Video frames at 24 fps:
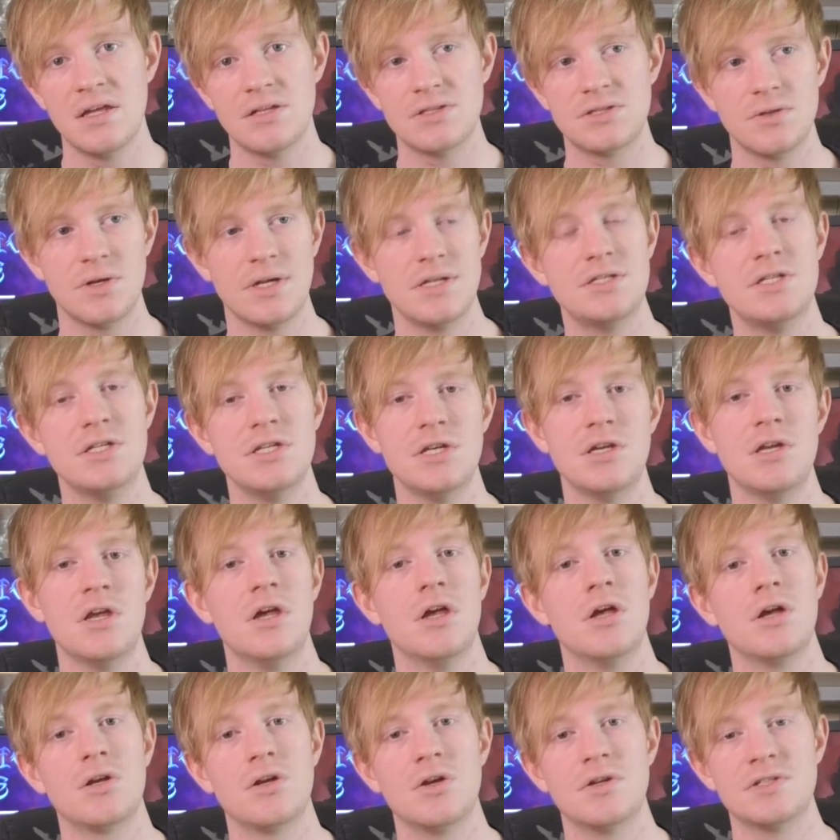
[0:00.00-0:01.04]
So as he
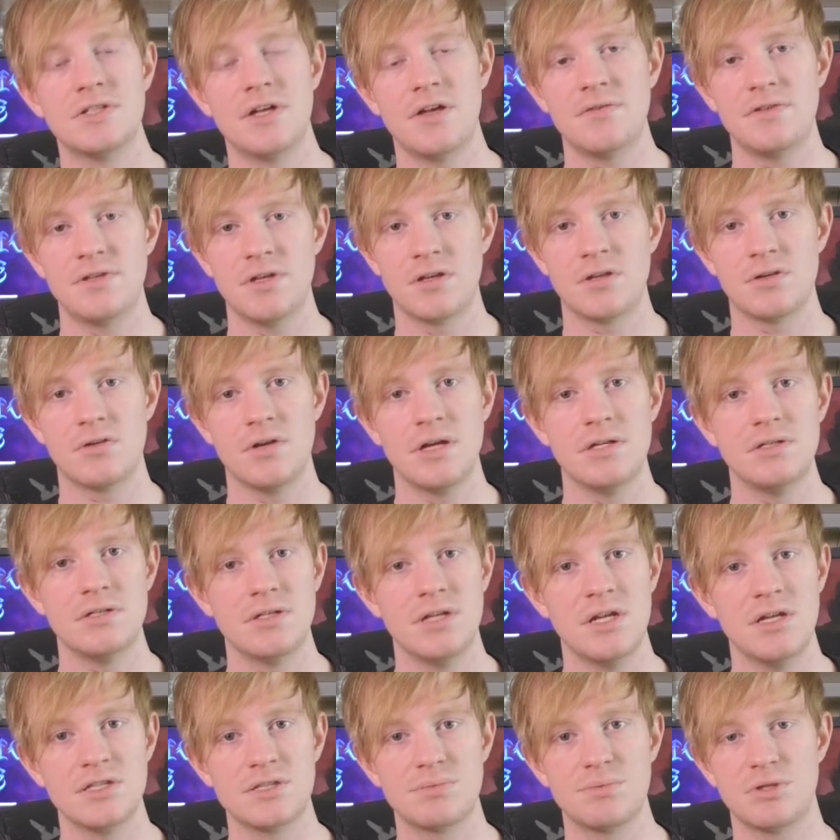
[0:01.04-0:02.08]
goes off the other end,
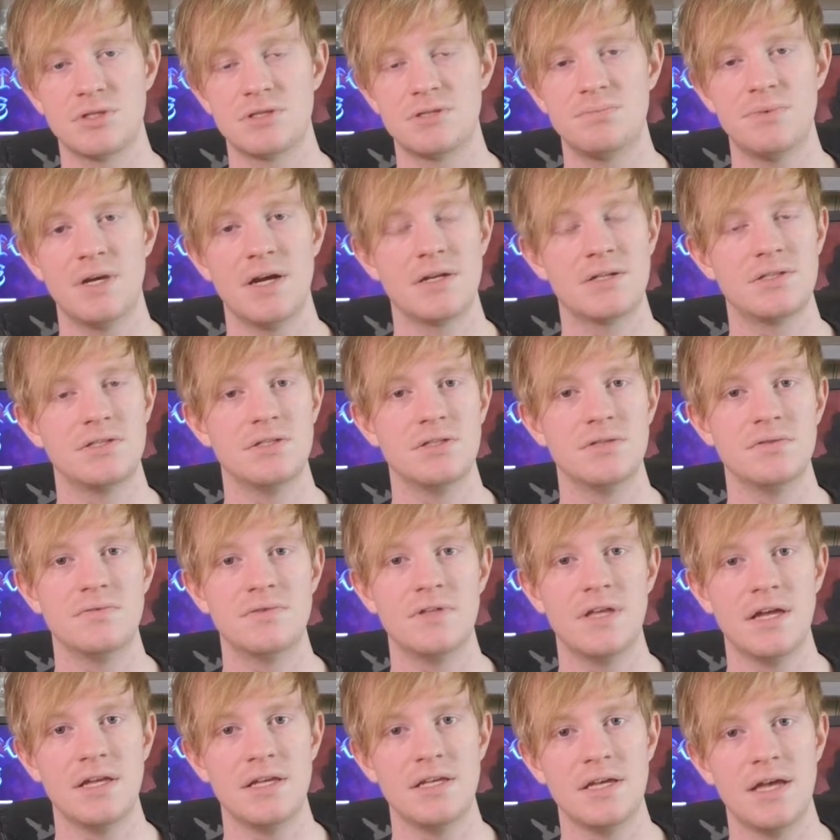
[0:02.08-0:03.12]
and his perspective
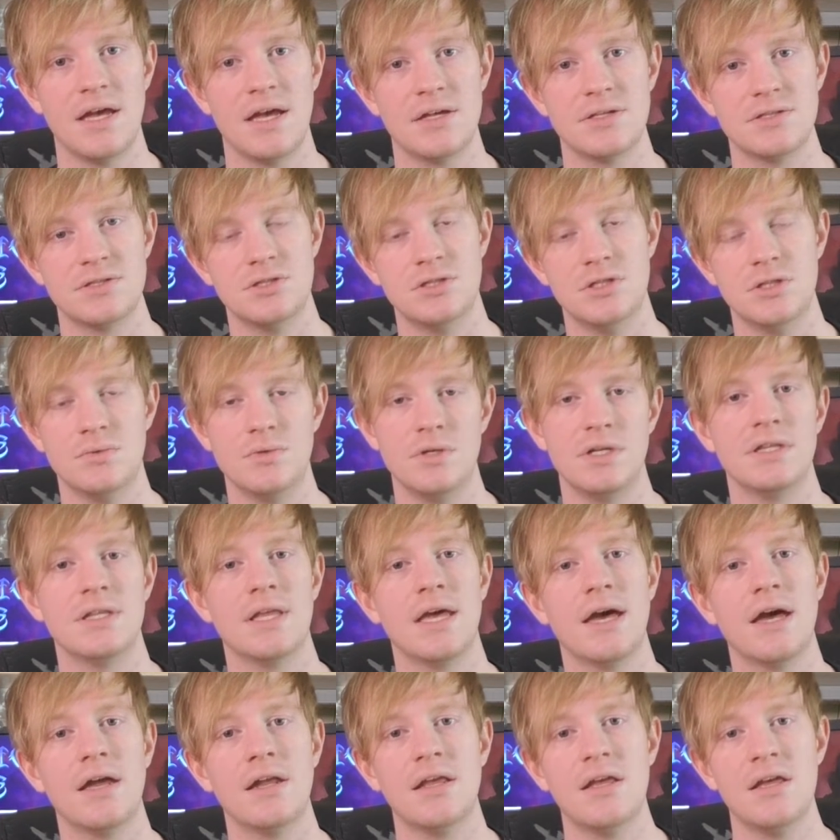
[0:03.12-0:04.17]
that he has doing
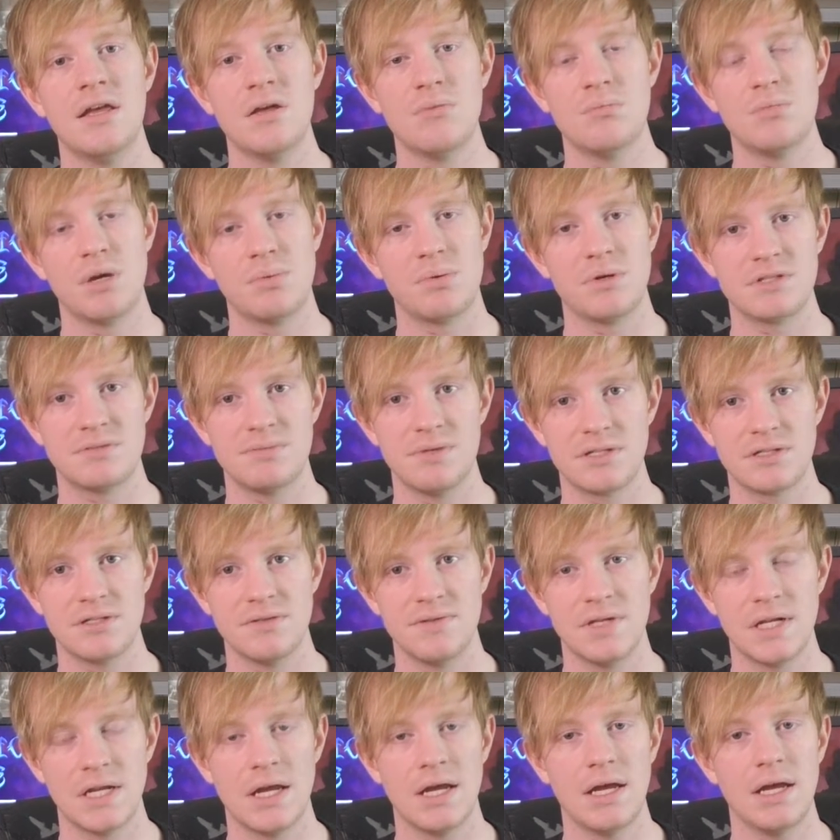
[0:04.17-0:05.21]
that, my
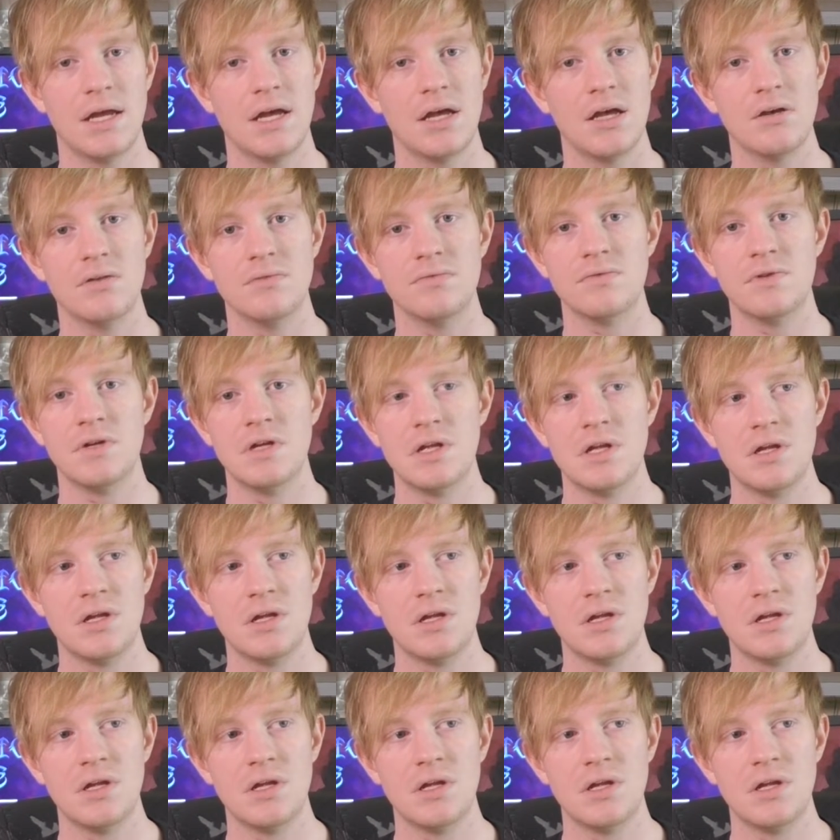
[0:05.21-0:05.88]
perspective that I have